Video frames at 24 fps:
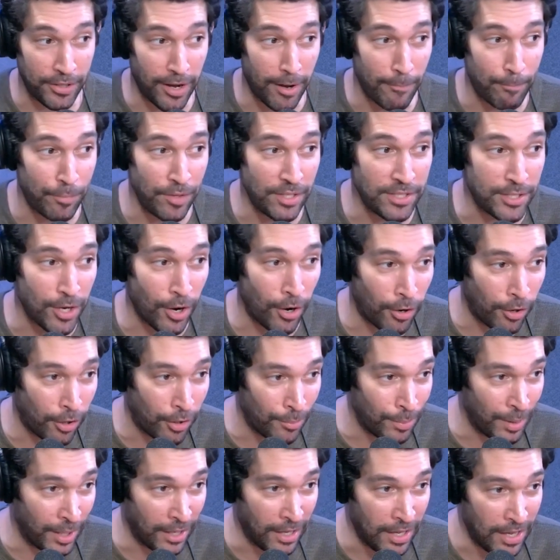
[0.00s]
up this
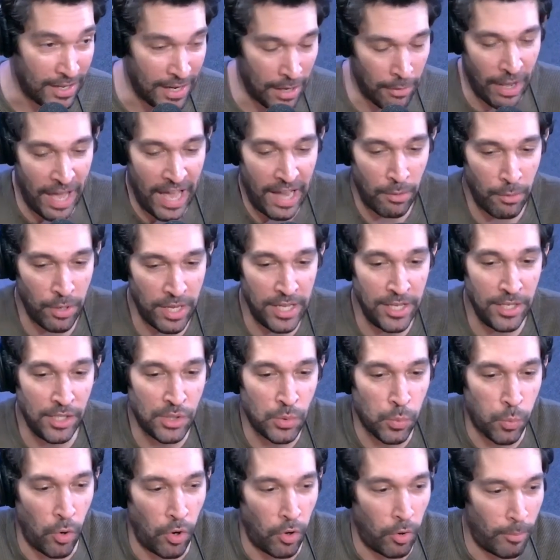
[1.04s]
army. Now, how
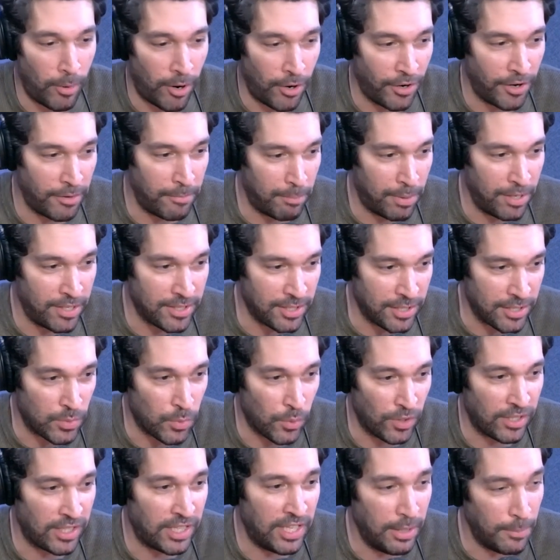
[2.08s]
is Walmart in business?
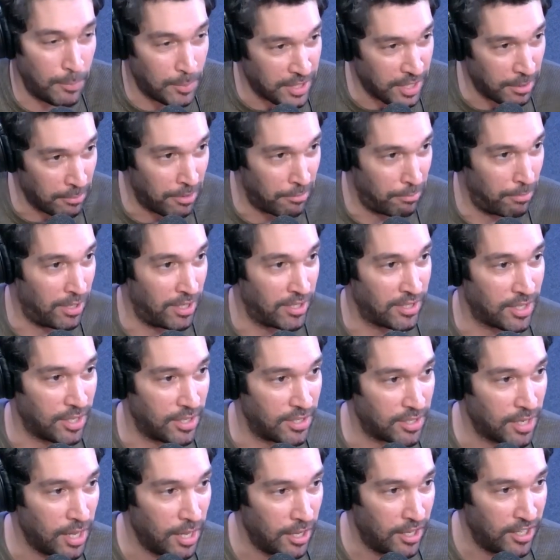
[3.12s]
What keeps them in
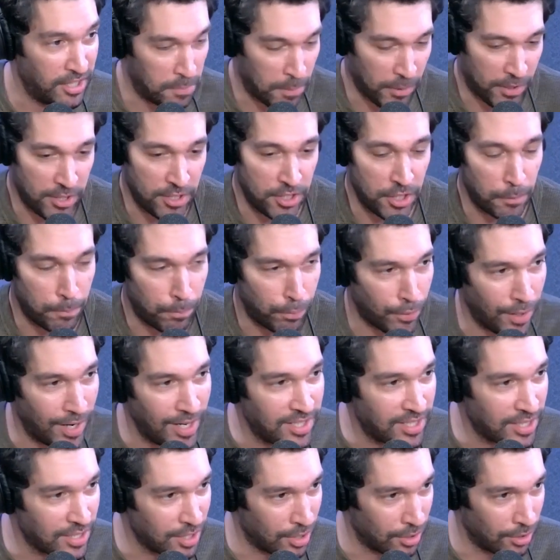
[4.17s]
business? It's because their
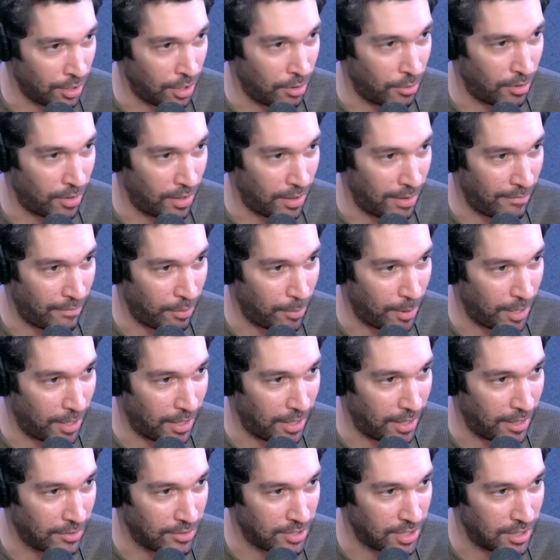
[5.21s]
prices are lower than
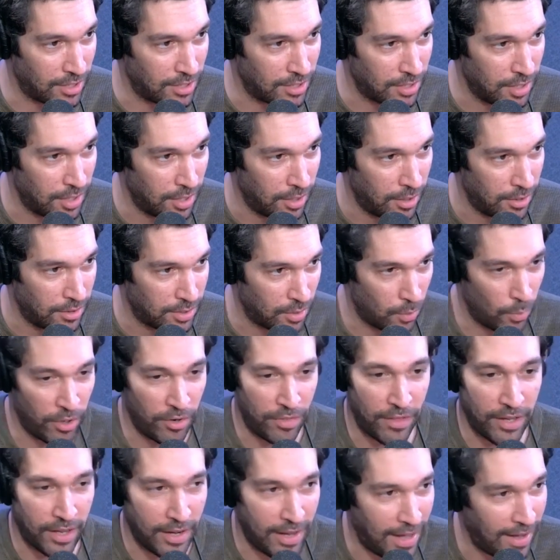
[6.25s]
everybody else's. So what
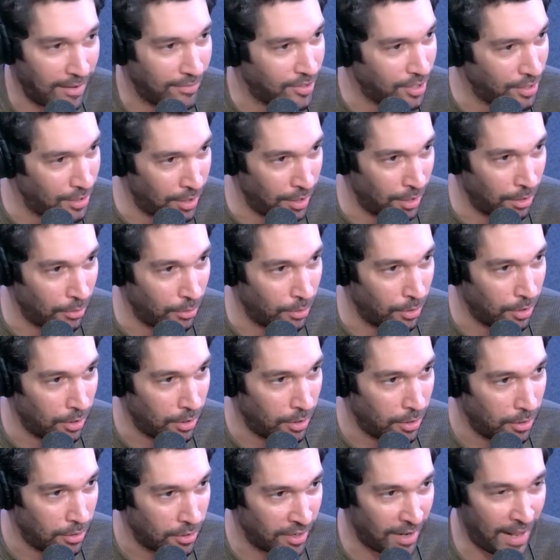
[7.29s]
are they going to have to do?
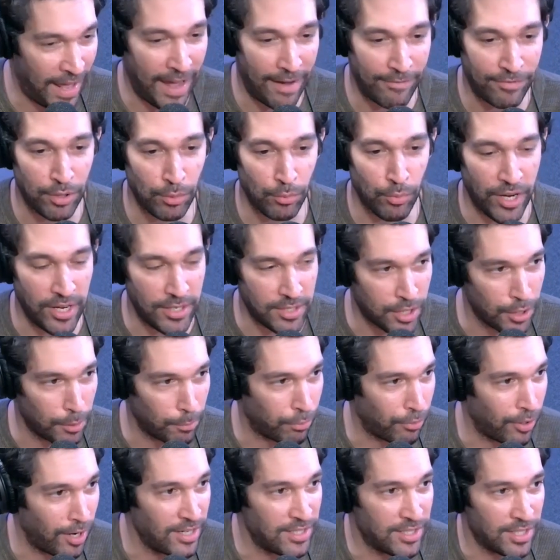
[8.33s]
They're going to have to raise their
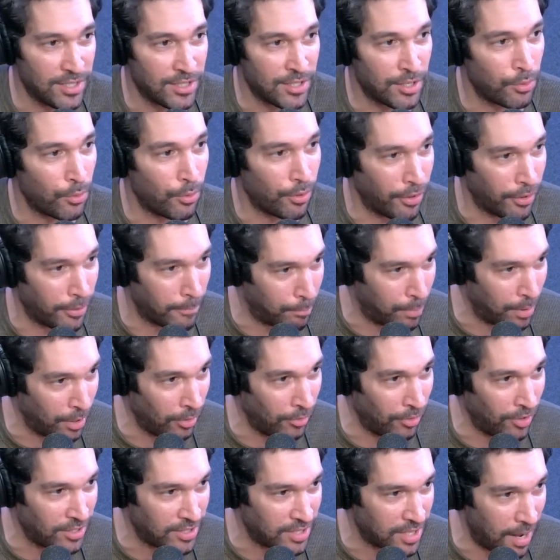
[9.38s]
prices in order to
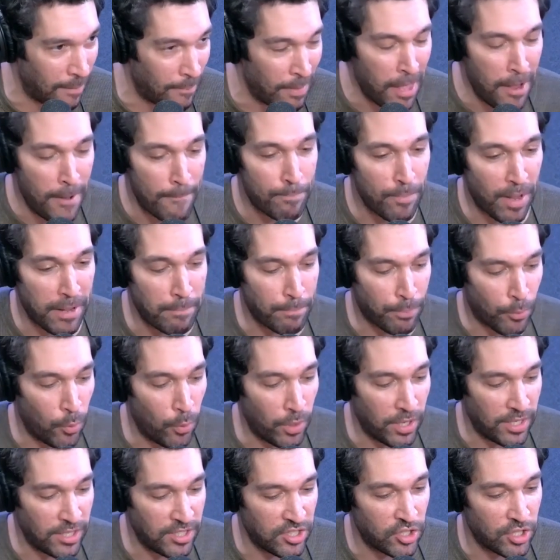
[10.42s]
build this up. My
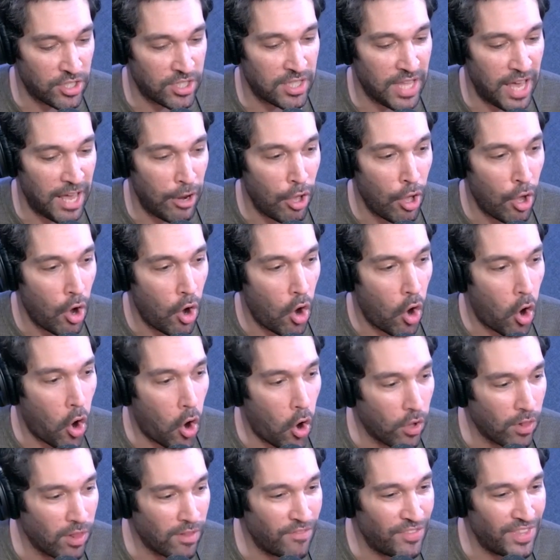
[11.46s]
point is just that
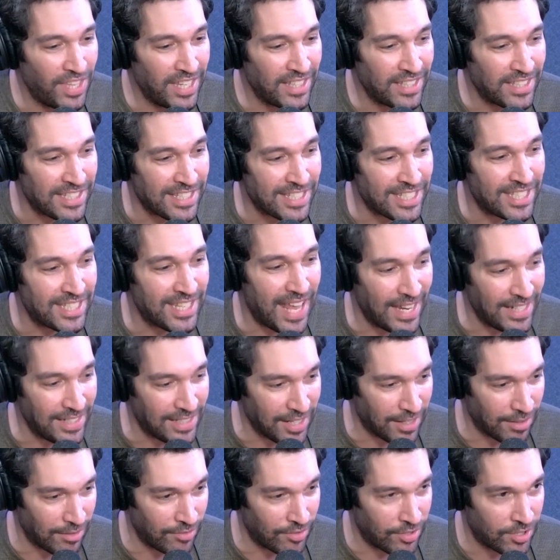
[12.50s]
all of the
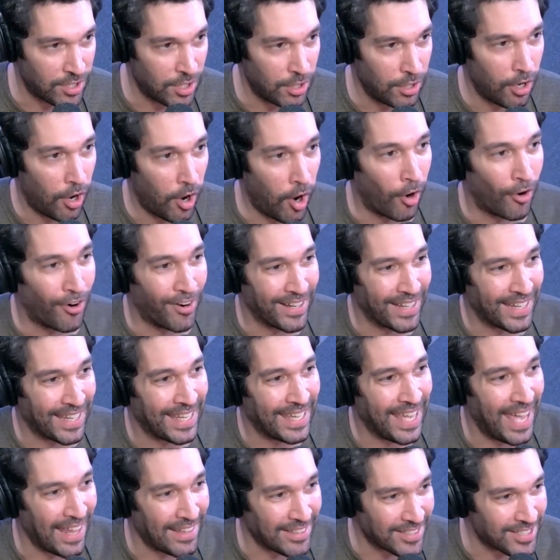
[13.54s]
incentives are
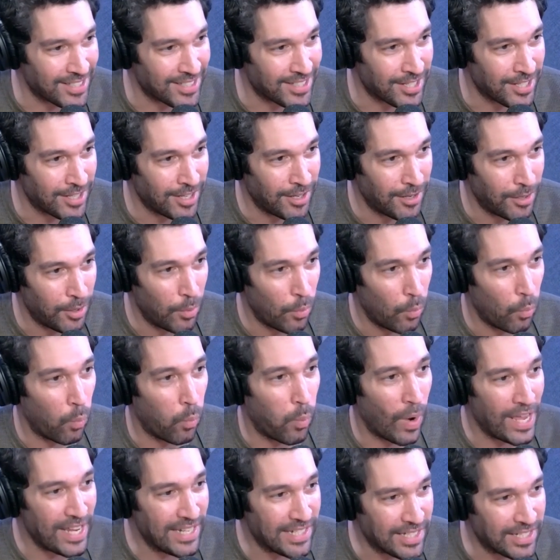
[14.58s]
against
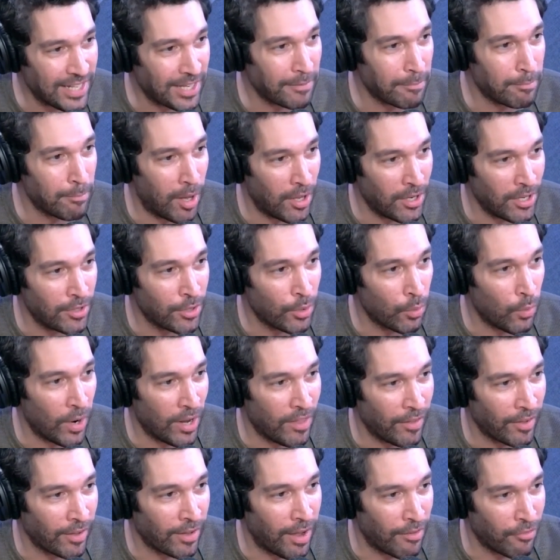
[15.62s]
wasting money the
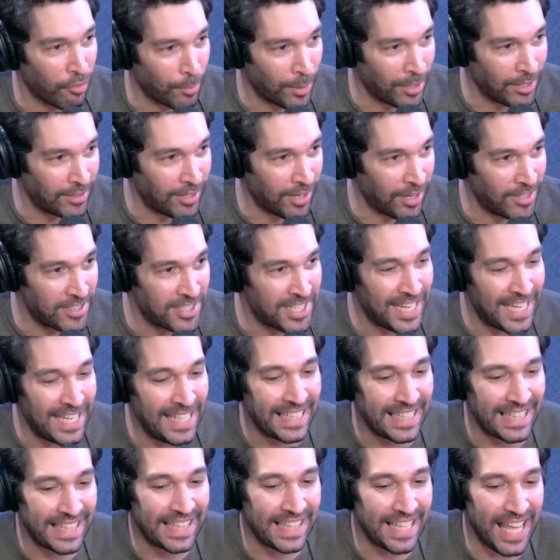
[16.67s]
way the government does,
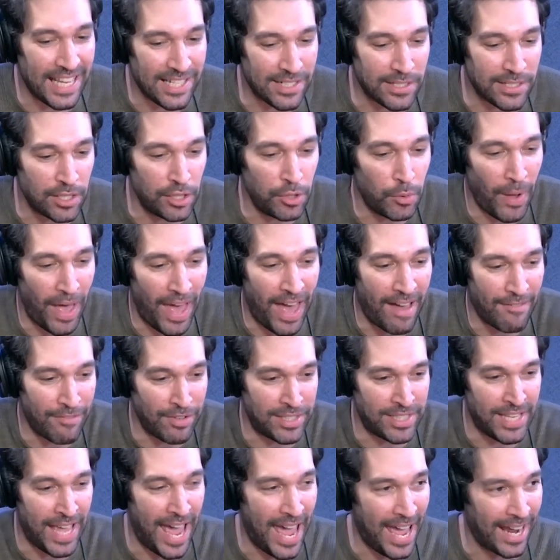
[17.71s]
unless you have a
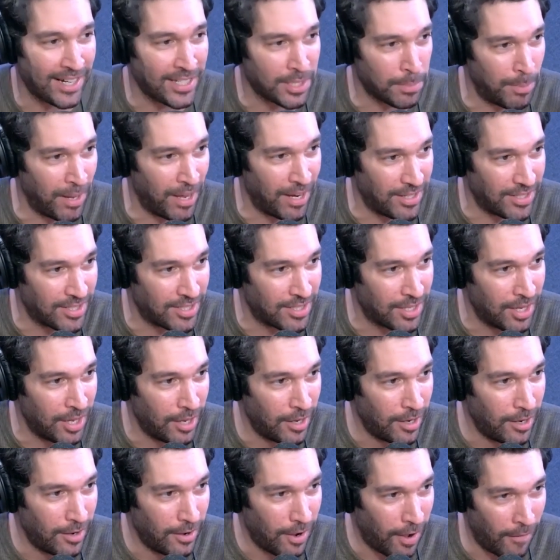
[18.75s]
tax base
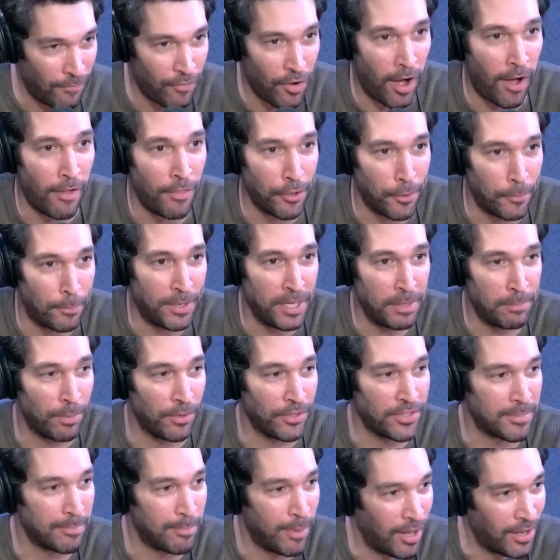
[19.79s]
of other
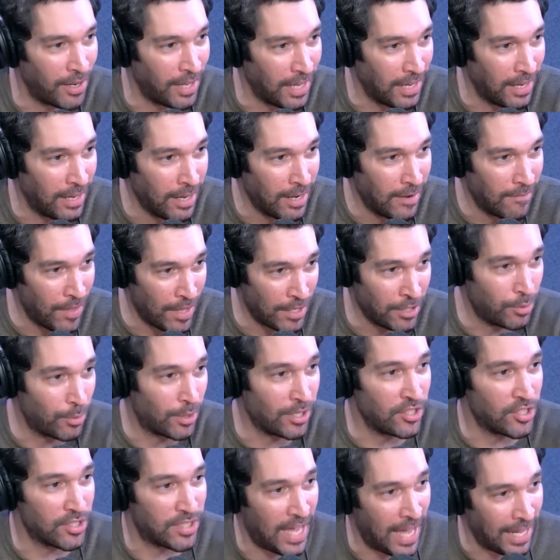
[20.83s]
people's money that you
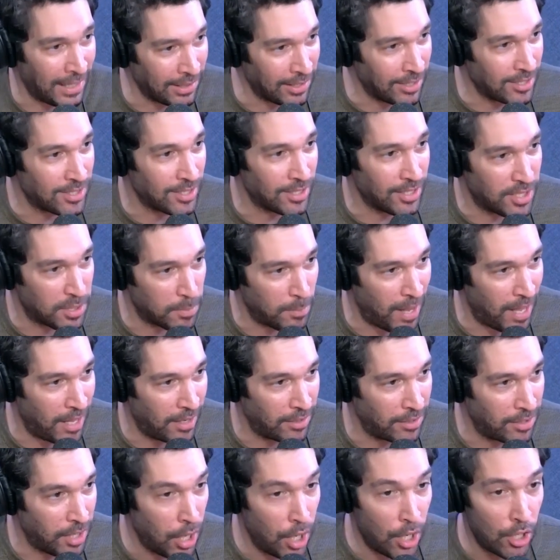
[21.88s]
can just endlessly
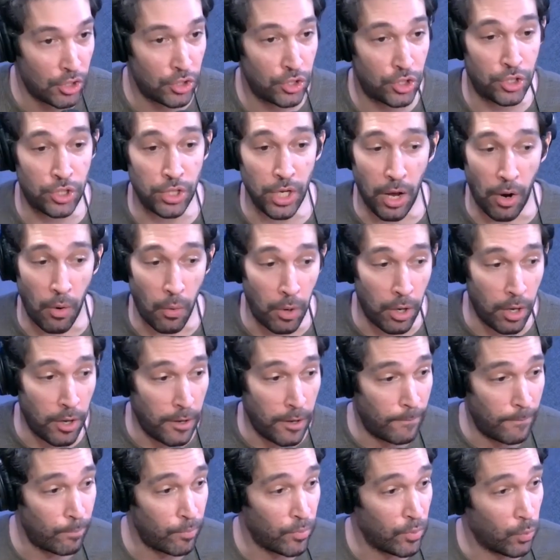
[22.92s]
spend. So,
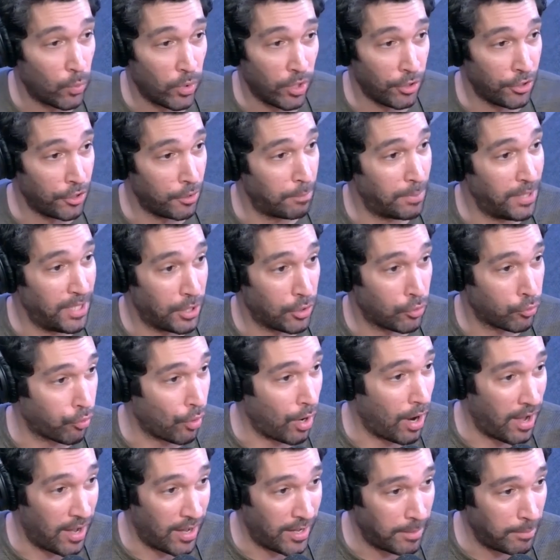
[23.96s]
will there be
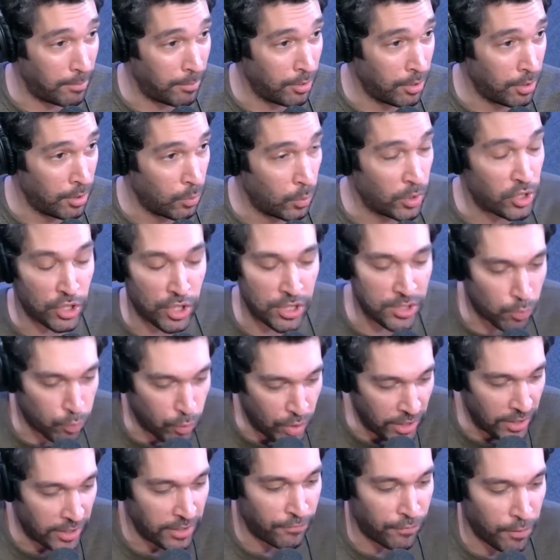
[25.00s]
crime? Because
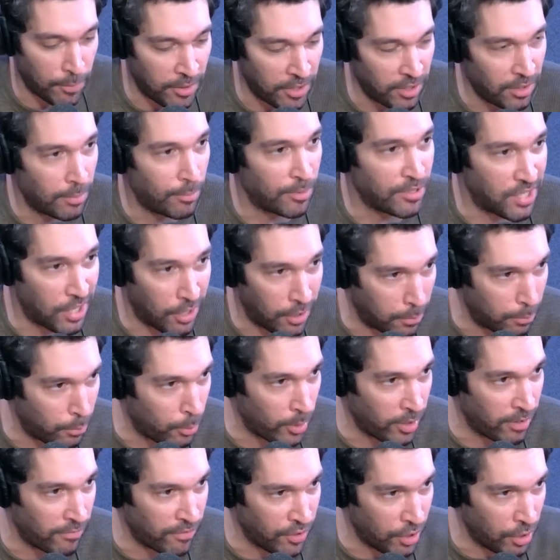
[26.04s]
really, from the libertarian
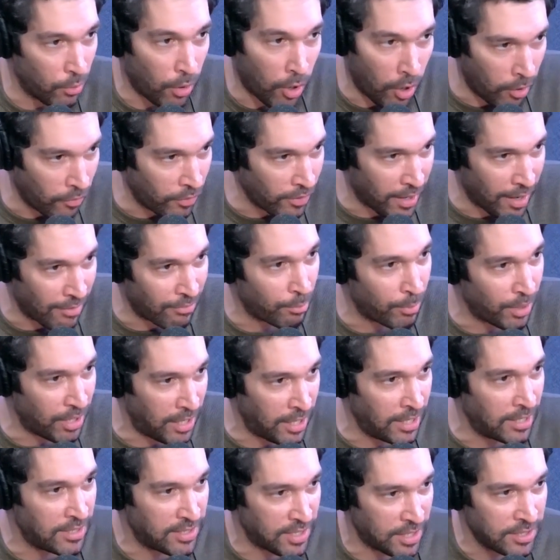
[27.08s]
point of view, all the government
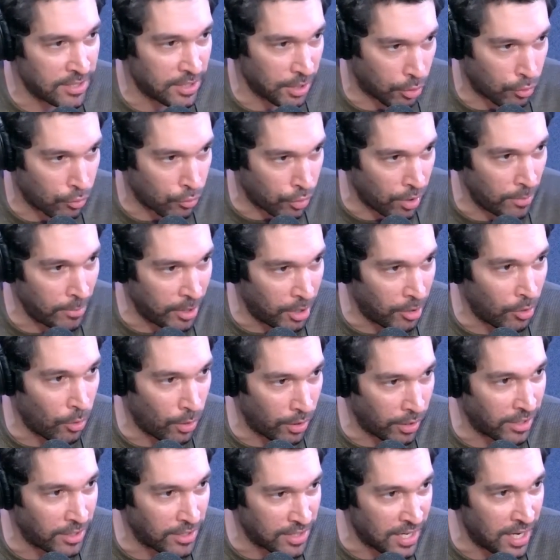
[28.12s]
is a criminal
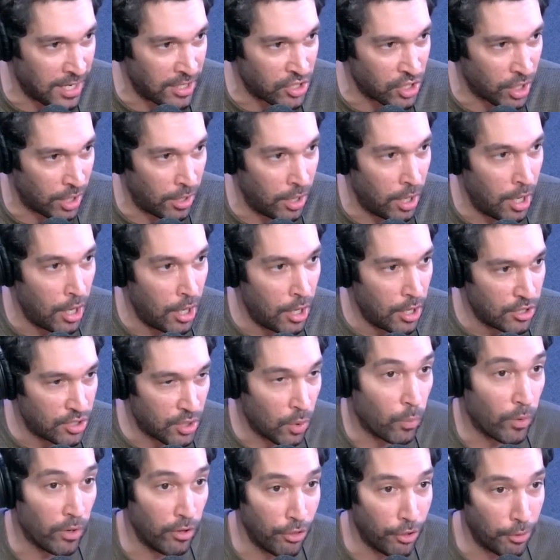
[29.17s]
organization. So
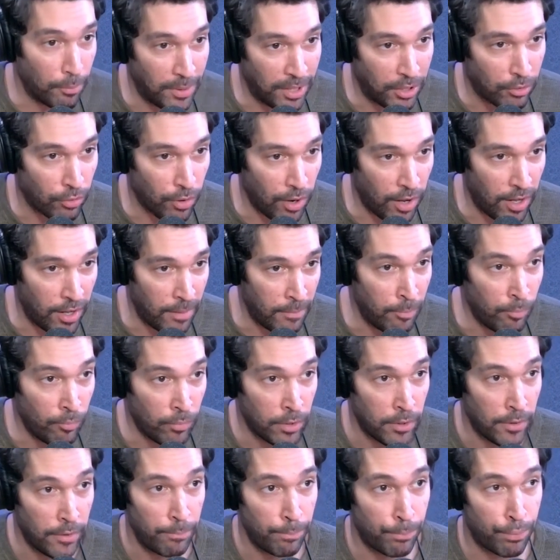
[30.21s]
will there be crime?
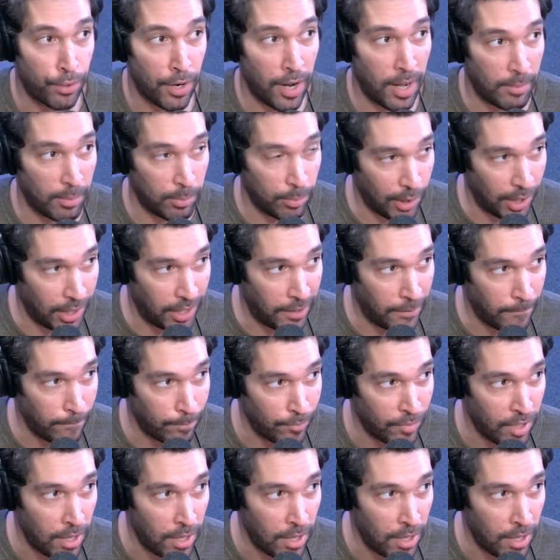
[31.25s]
Probably.